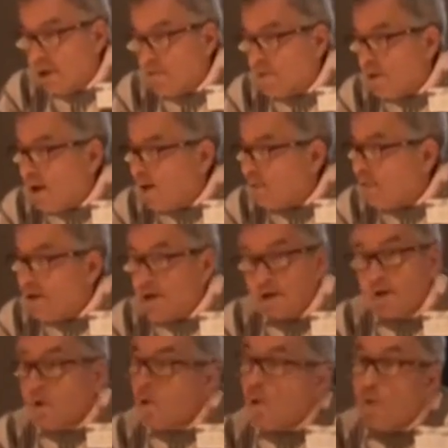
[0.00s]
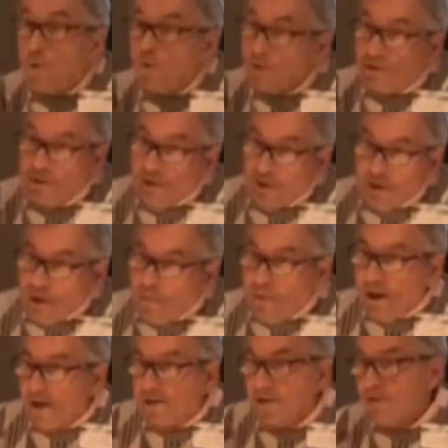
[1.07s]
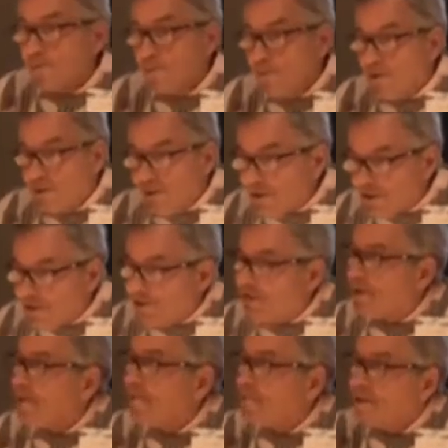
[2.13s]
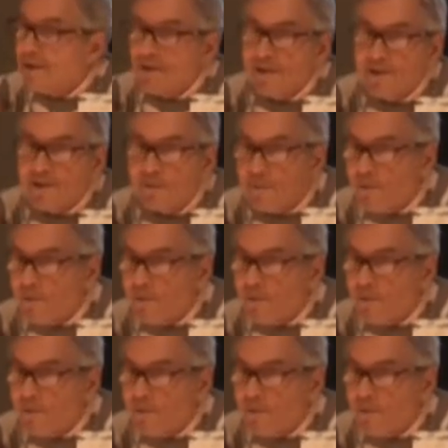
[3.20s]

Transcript: to Abraham Lincoln, who commanded a militia company in the